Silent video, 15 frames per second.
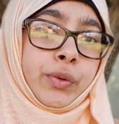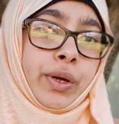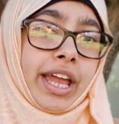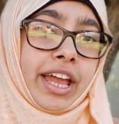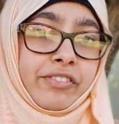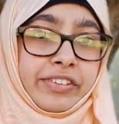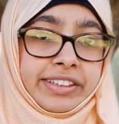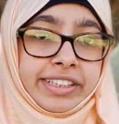
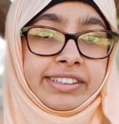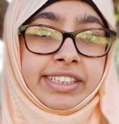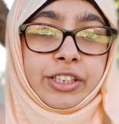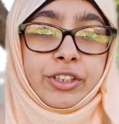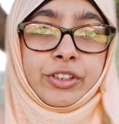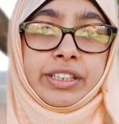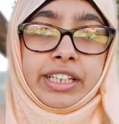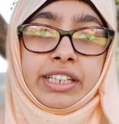everything that
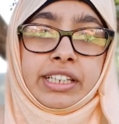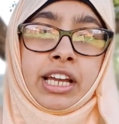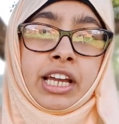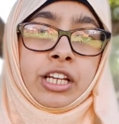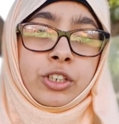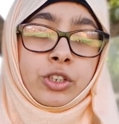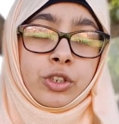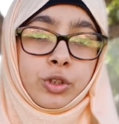you need
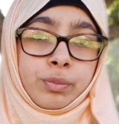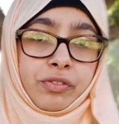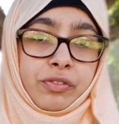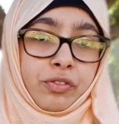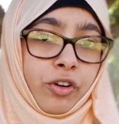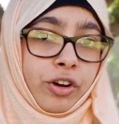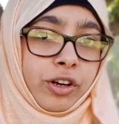to do before your